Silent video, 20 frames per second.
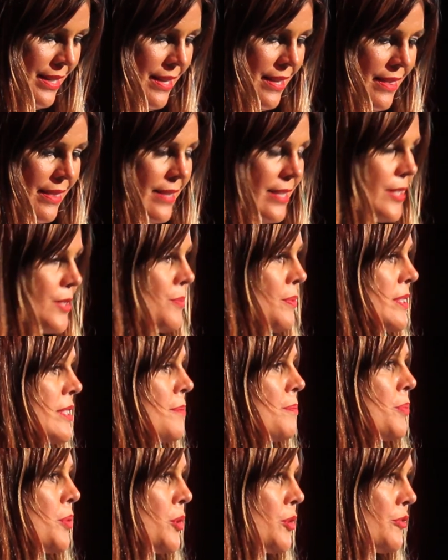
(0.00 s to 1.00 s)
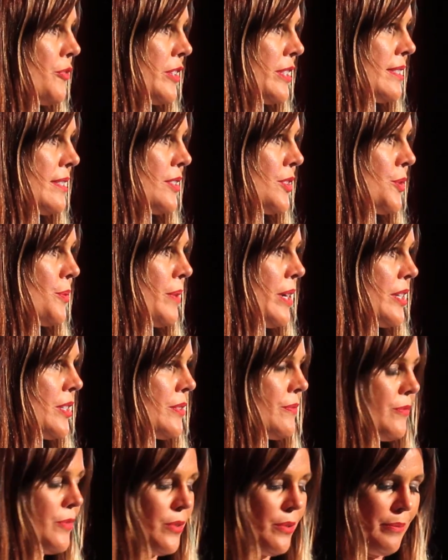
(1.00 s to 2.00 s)
This was a perfect
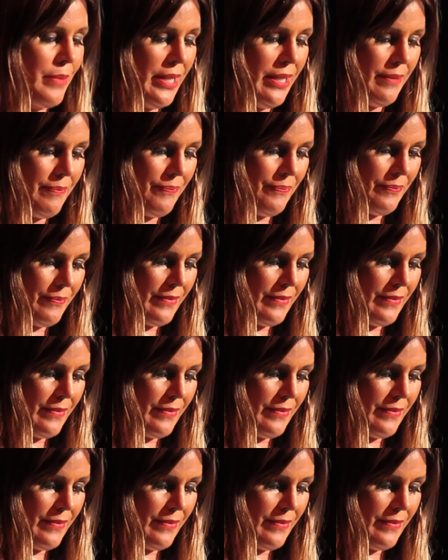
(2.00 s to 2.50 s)
situation for me.